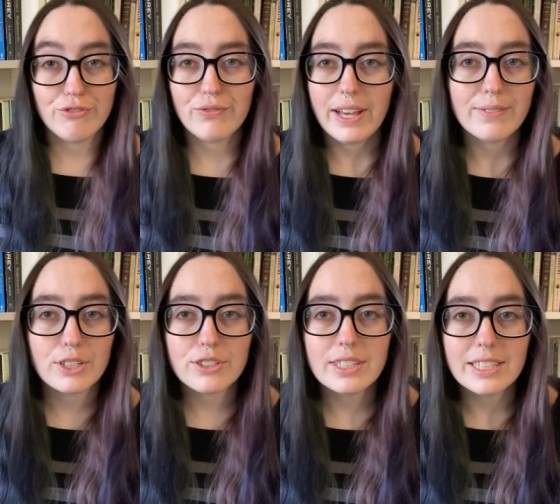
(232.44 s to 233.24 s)

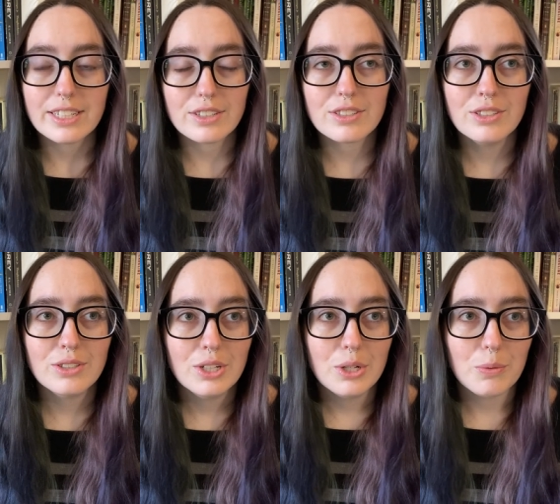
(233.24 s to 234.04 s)
500 years
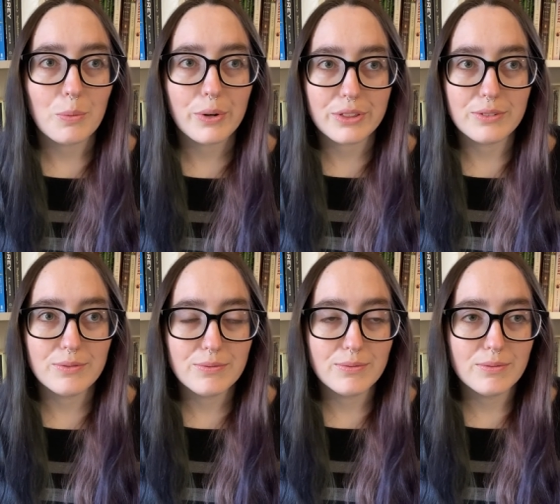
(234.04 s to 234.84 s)
worth of
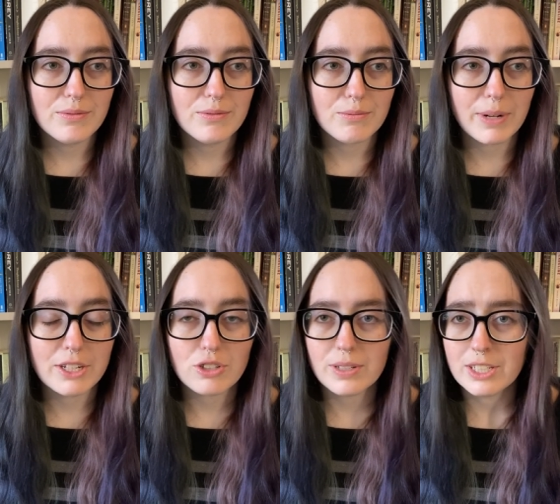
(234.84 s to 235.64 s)

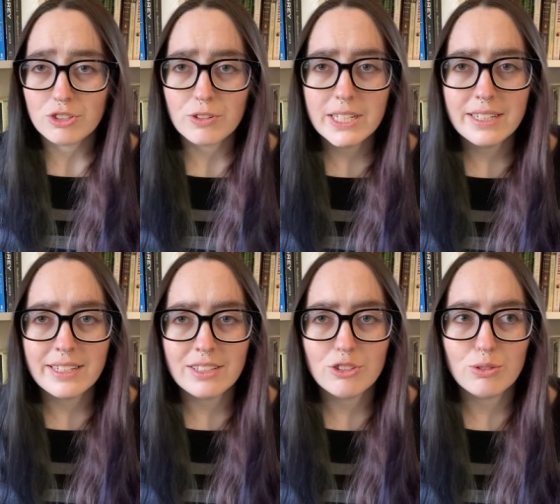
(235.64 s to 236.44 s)
racial history
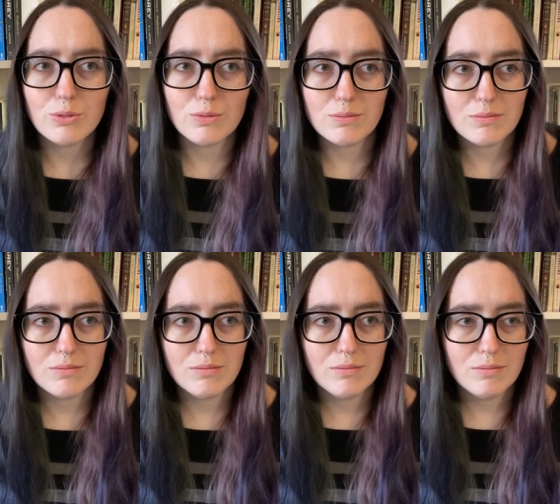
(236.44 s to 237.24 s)
into
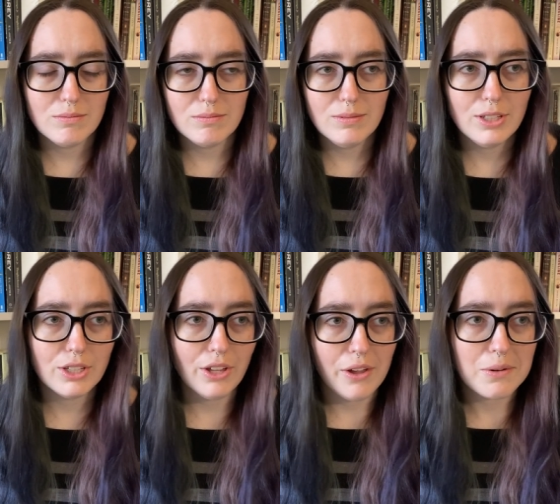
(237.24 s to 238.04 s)

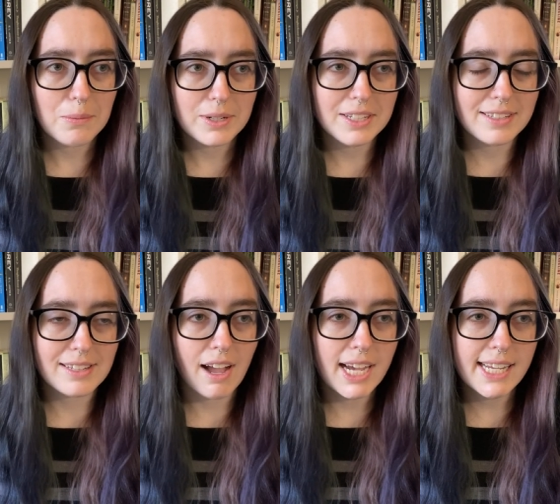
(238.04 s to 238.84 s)
you know what is
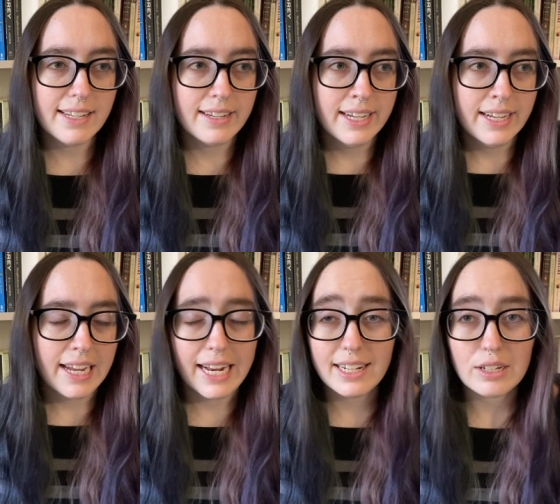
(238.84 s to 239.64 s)
not
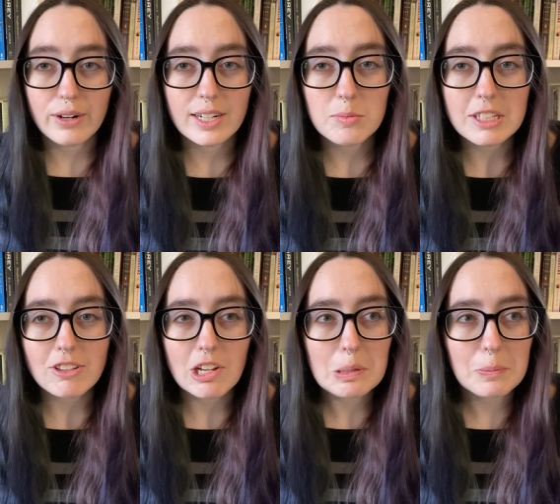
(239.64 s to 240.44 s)
an incredibly
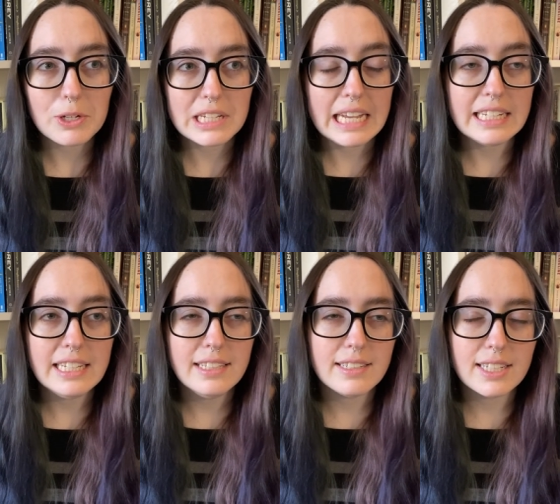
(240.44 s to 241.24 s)
long book and
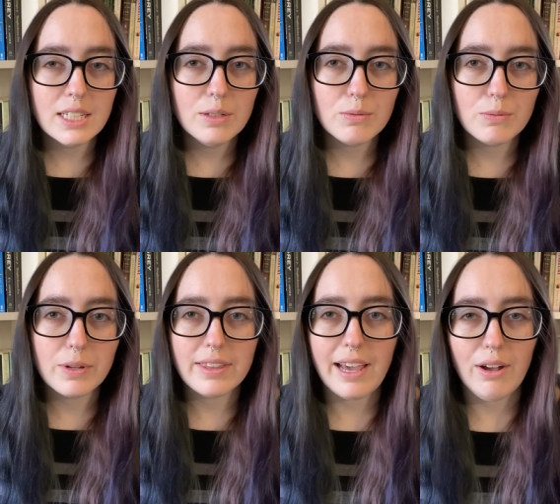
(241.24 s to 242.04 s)
he did it
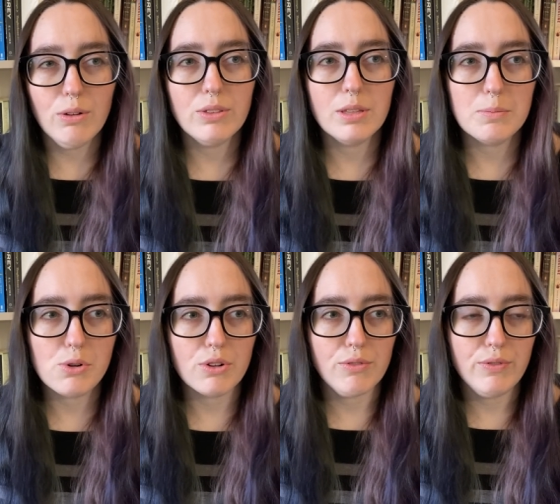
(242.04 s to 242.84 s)
without the
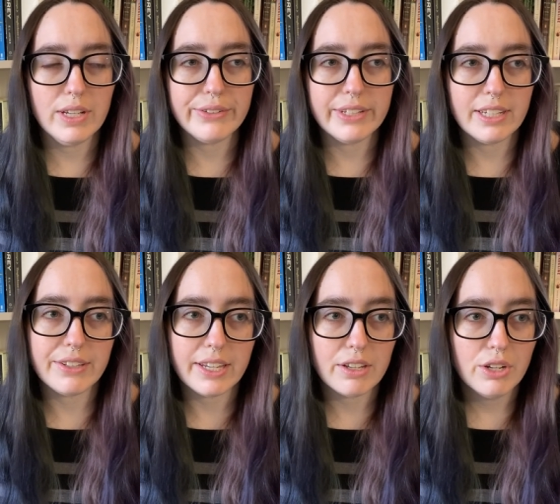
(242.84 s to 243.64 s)
book feeling
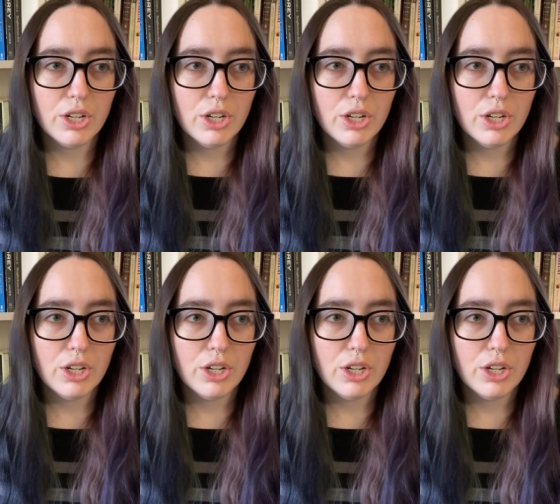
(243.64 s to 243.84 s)
like